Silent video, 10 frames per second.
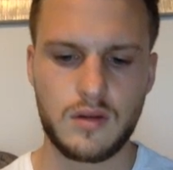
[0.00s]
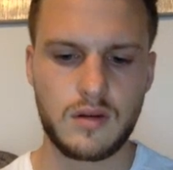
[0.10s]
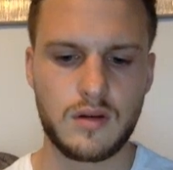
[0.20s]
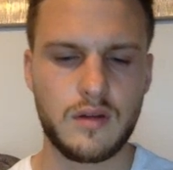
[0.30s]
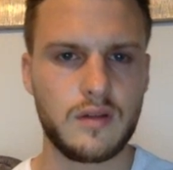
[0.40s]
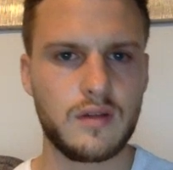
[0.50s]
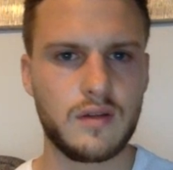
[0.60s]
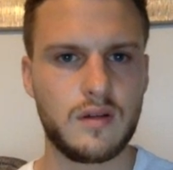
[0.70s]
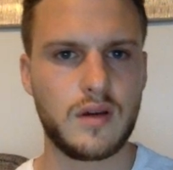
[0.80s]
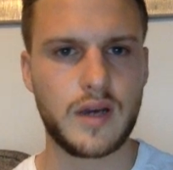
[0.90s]
because
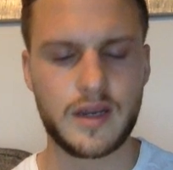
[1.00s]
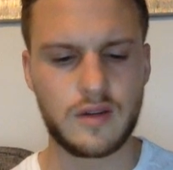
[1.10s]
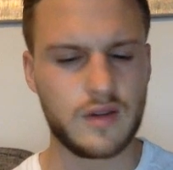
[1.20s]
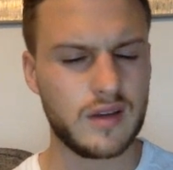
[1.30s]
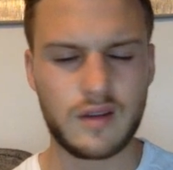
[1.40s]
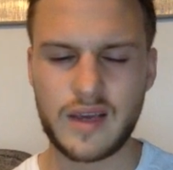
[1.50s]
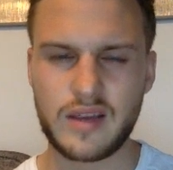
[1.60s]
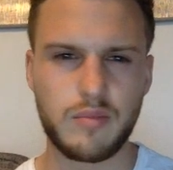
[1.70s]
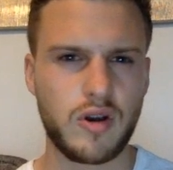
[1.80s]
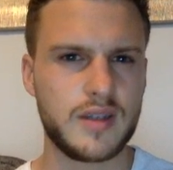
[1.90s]
I could just understand
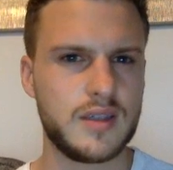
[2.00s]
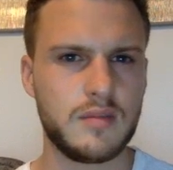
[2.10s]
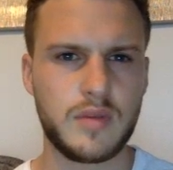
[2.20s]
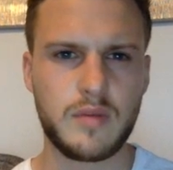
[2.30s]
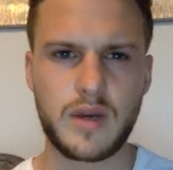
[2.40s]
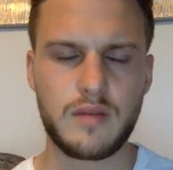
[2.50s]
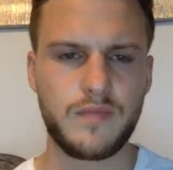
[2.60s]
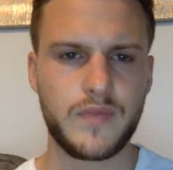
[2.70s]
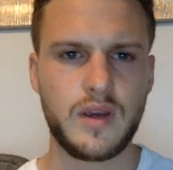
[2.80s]
the prices a bit better.